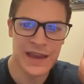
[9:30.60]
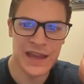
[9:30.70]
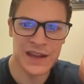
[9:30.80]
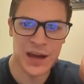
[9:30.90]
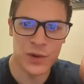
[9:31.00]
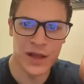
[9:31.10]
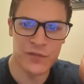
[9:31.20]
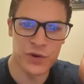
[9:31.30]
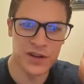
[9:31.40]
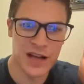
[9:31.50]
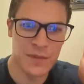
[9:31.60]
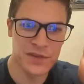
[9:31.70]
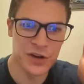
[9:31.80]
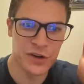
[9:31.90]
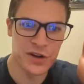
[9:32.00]
And I will have one
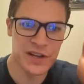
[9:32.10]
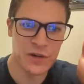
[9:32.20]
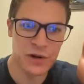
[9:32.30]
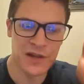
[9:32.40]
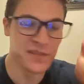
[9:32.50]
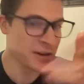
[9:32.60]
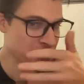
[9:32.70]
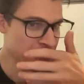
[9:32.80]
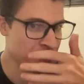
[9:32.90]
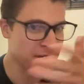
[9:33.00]
comm tower and he will have 0.